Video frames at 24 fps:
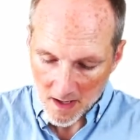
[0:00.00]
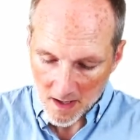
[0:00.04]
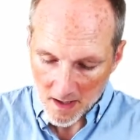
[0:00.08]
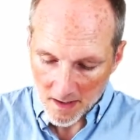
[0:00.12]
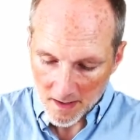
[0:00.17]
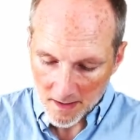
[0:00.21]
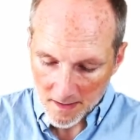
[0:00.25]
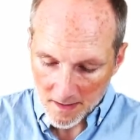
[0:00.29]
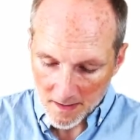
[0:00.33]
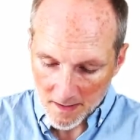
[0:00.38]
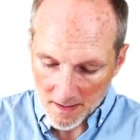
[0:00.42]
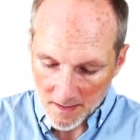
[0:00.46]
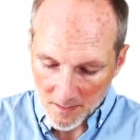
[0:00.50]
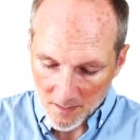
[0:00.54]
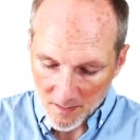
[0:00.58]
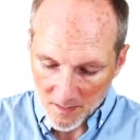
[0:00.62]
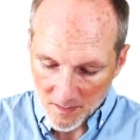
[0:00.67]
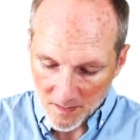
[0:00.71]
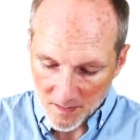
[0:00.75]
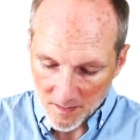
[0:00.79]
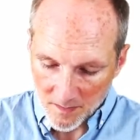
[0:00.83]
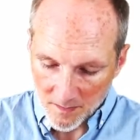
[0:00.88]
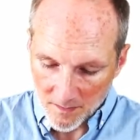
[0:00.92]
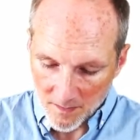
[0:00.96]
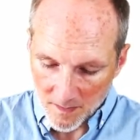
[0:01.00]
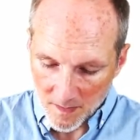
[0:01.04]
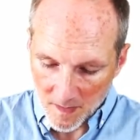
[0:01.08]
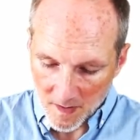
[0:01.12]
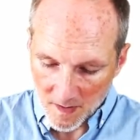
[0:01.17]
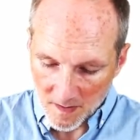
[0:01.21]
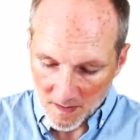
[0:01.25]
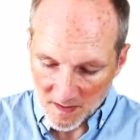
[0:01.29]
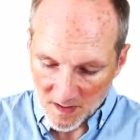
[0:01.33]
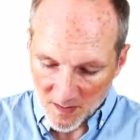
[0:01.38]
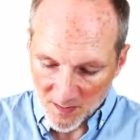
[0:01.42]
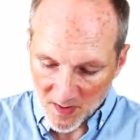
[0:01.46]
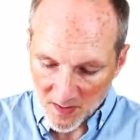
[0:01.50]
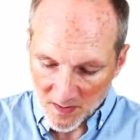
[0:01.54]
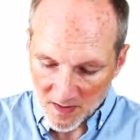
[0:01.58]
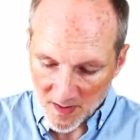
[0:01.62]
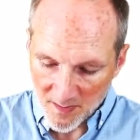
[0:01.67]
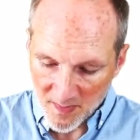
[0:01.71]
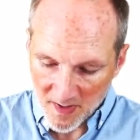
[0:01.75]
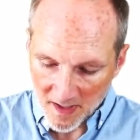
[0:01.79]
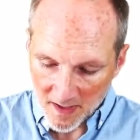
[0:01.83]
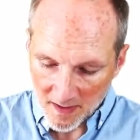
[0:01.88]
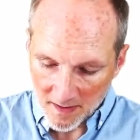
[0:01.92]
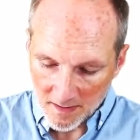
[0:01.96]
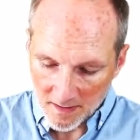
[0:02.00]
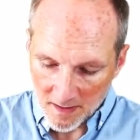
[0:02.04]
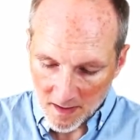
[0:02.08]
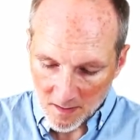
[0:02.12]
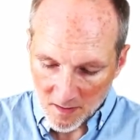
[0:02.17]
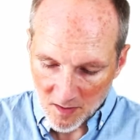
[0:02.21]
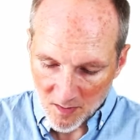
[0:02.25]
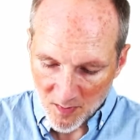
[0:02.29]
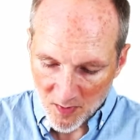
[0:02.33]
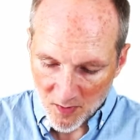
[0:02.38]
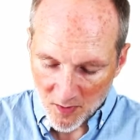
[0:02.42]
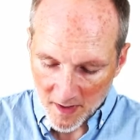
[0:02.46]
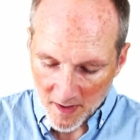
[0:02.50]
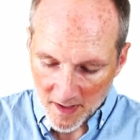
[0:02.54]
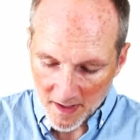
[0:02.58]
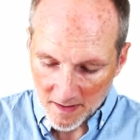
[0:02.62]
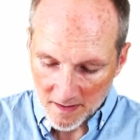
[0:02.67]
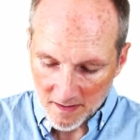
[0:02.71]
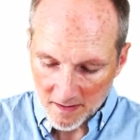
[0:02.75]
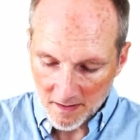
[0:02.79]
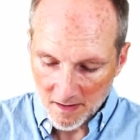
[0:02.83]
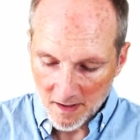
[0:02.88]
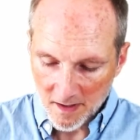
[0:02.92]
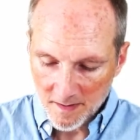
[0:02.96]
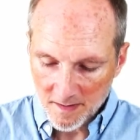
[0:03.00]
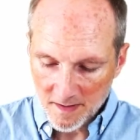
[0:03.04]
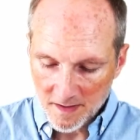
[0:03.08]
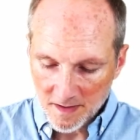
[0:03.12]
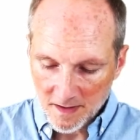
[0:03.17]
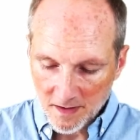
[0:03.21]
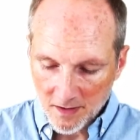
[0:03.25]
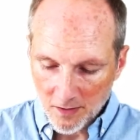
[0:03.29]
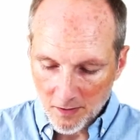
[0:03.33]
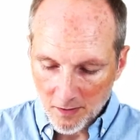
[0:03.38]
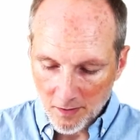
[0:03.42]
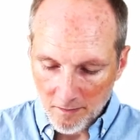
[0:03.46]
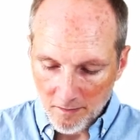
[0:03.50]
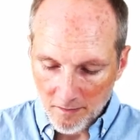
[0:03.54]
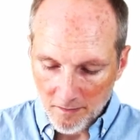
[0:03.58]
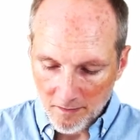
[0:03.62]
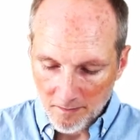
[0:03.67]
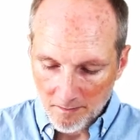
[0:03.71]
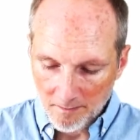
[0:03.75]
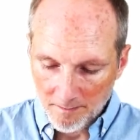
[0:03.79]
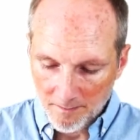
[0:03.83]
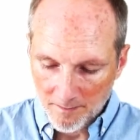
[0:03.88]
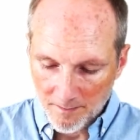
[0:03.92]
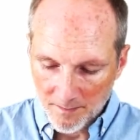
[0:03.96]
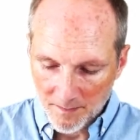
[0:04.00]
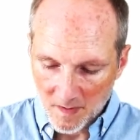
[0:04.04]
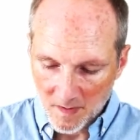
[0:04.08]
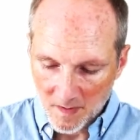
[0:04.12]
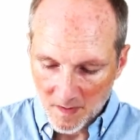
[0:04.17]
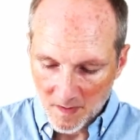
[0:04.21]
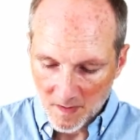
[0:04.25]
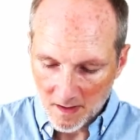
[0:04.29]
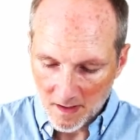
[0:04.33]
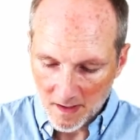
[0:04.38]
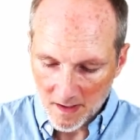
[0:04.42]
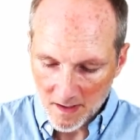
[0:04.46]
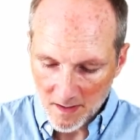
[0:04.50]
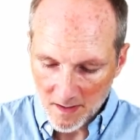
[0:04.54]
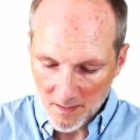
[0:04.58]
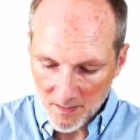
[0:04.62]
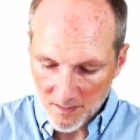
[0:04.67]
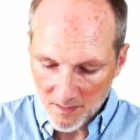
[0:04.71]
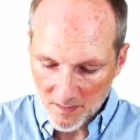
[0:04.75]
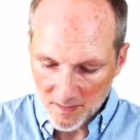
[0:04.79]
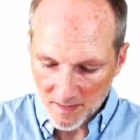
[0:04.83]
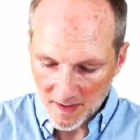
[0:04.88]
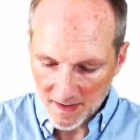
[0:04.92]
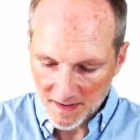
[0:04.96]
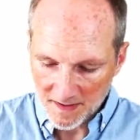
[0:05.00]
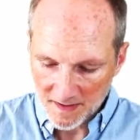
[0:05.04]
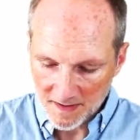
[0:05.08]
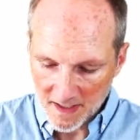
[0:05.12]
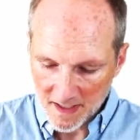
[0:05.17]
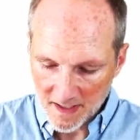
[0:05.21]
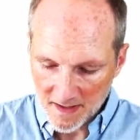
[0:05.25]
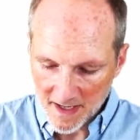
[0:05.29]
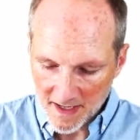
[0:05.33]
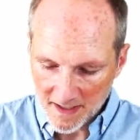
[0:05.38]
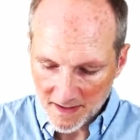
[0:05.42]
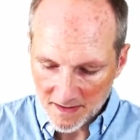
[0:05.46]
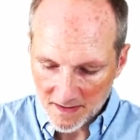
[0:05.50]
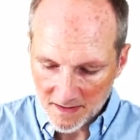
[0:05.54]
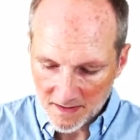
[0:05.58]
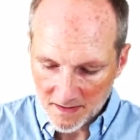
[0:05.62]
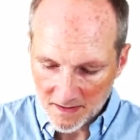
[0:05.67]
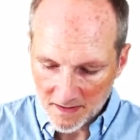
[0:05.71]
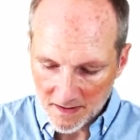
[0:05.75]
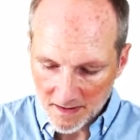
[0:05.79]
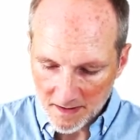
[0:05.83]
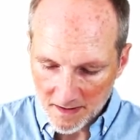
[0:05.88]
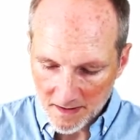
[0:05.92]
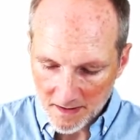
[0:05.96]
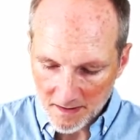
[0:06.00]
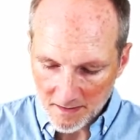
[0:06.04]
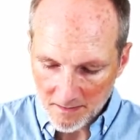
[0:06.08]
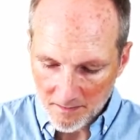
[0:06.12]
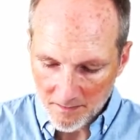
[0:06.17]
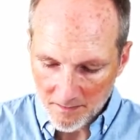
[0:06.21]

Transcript: Um, suppose I pick another point on this curve. Um, let's say that's uh,